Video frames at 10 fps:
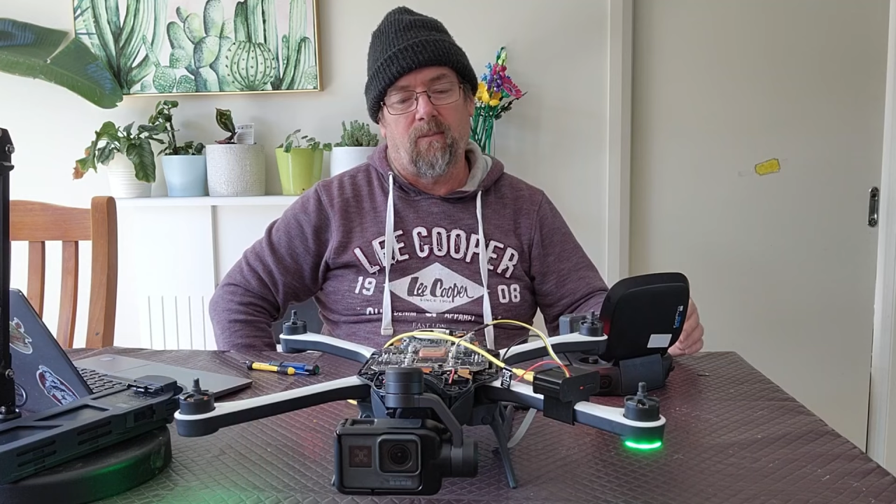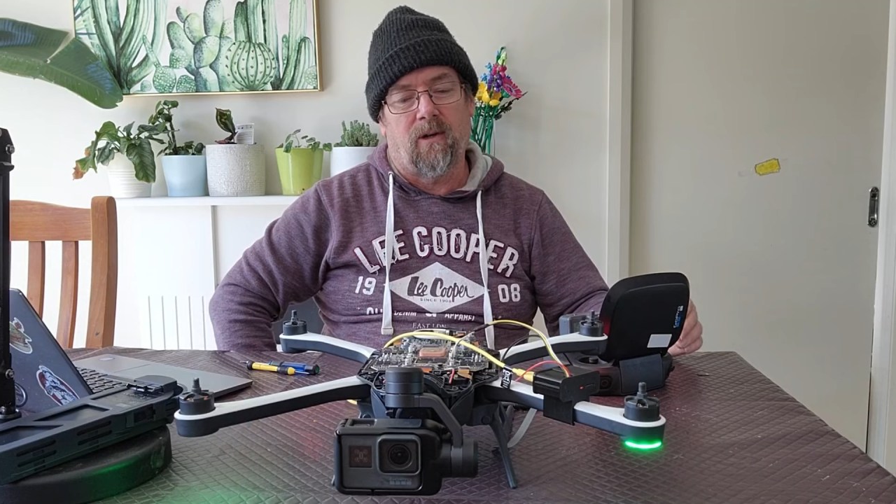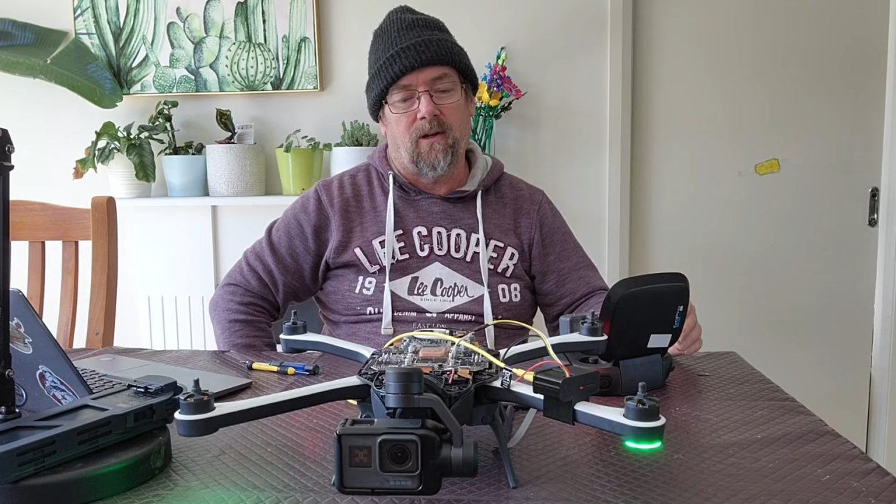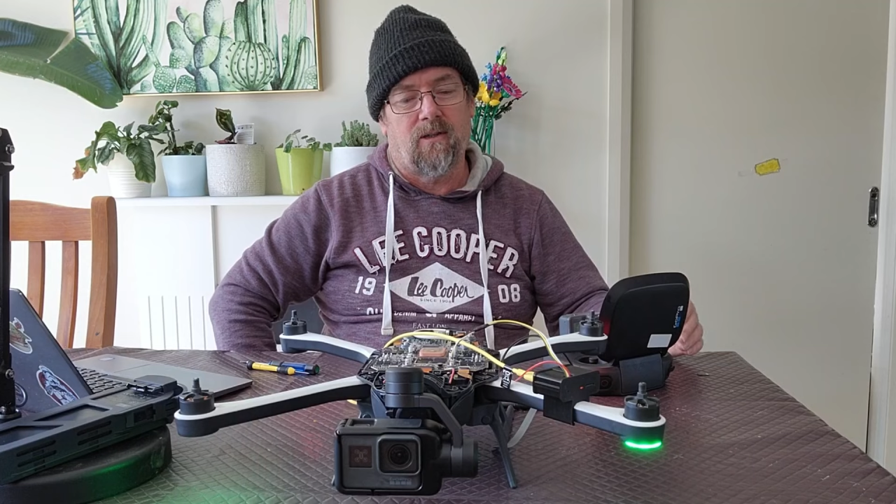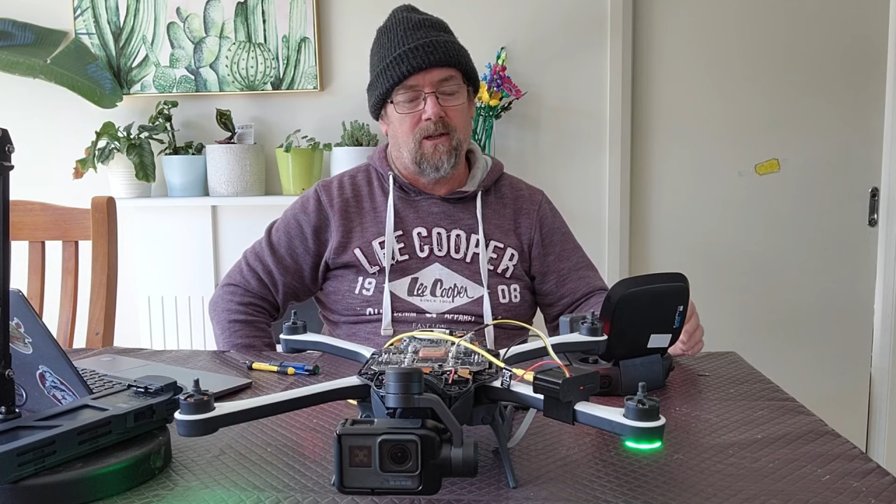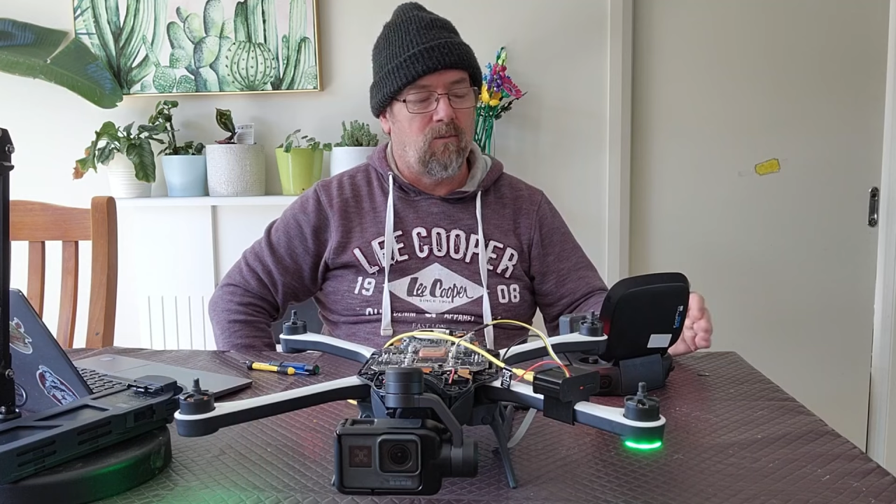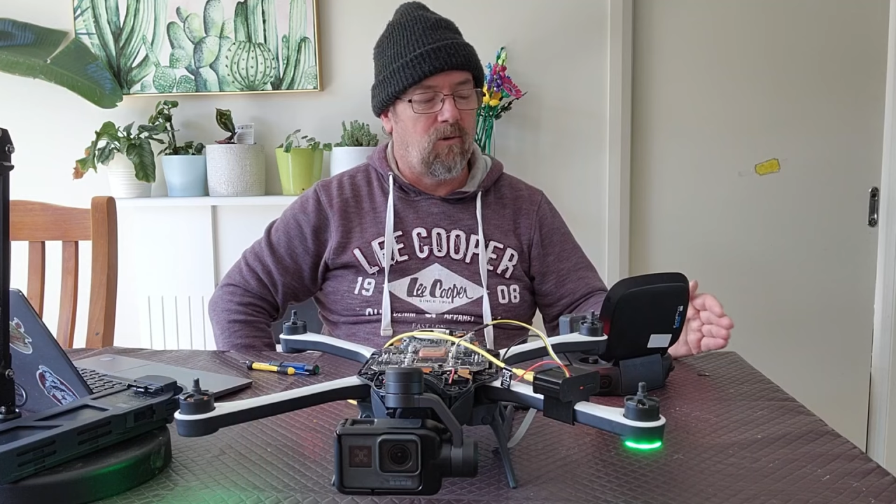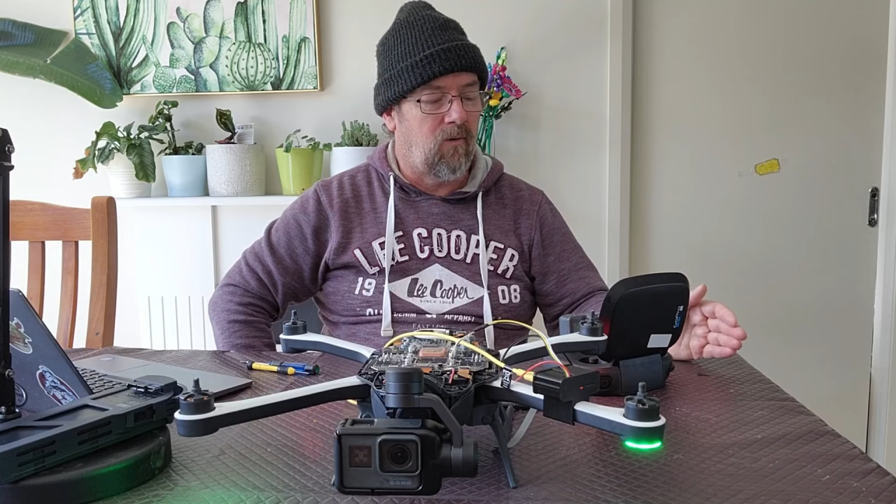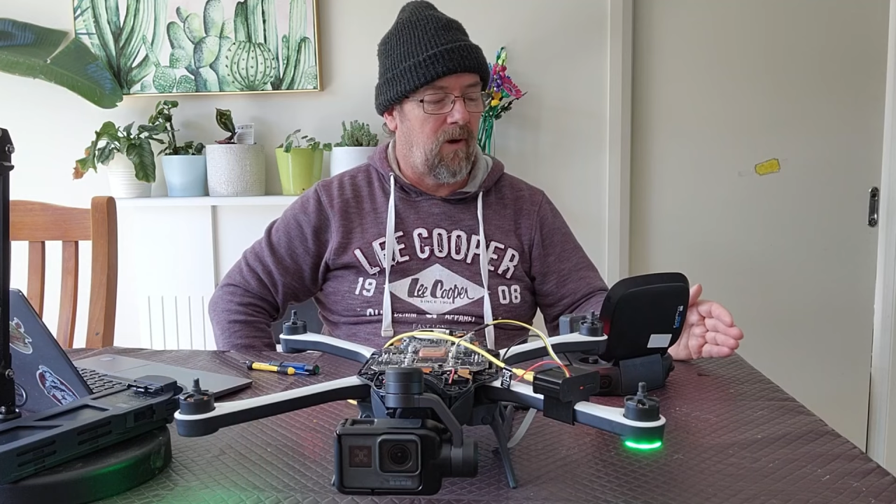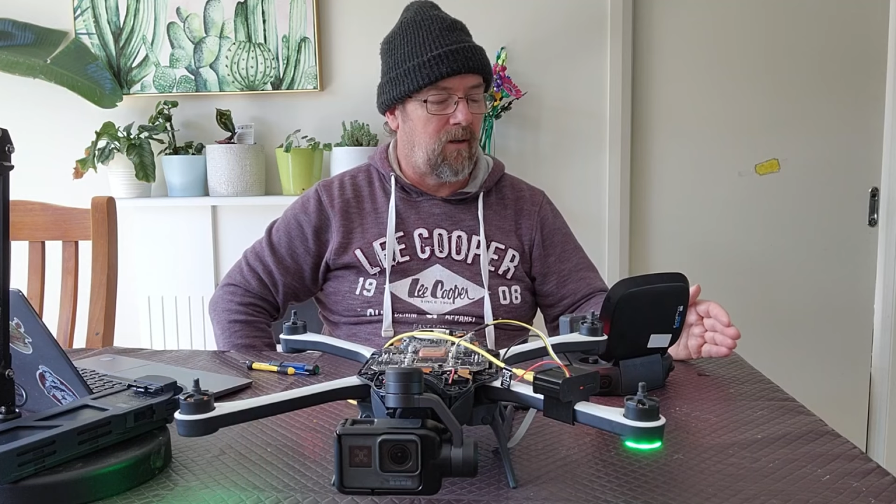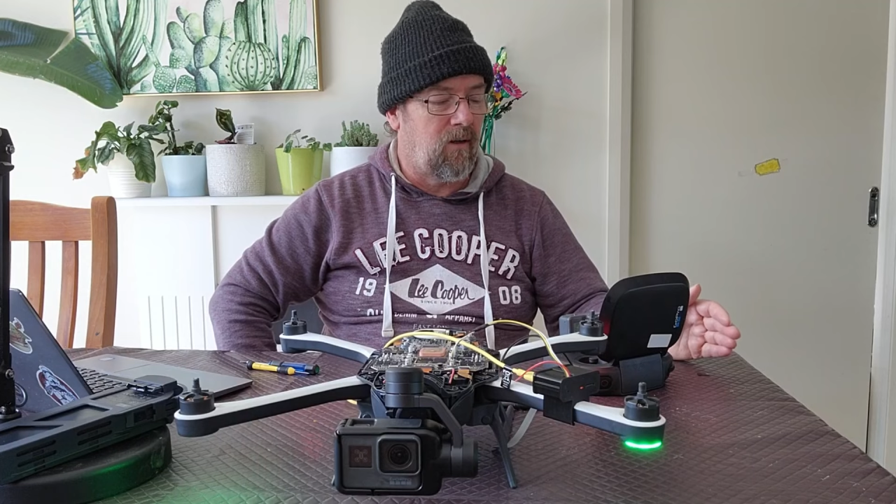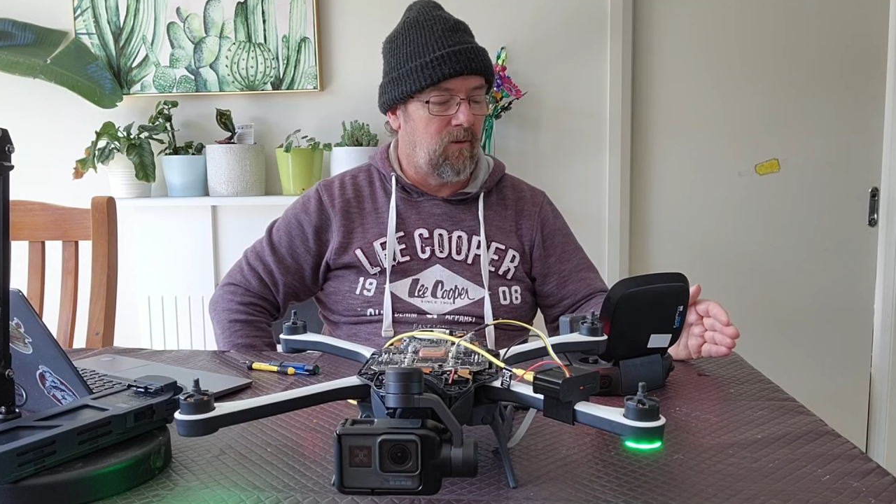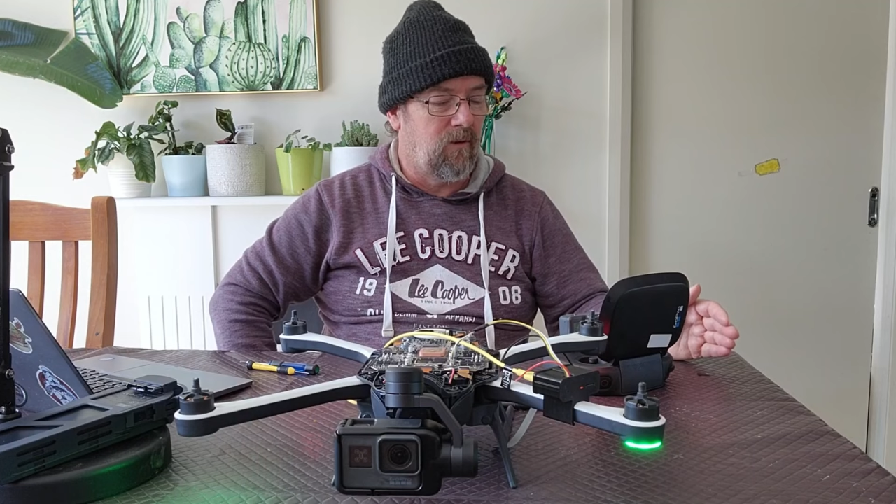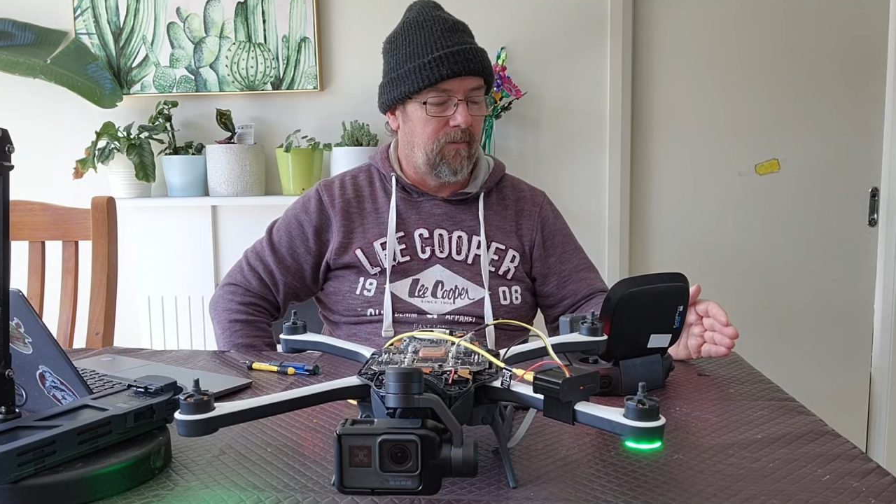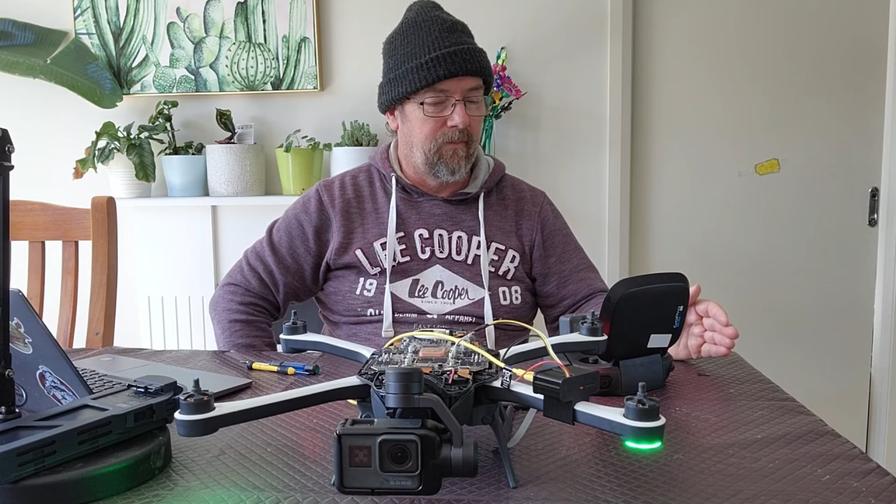I don't tend to move around a lot with it.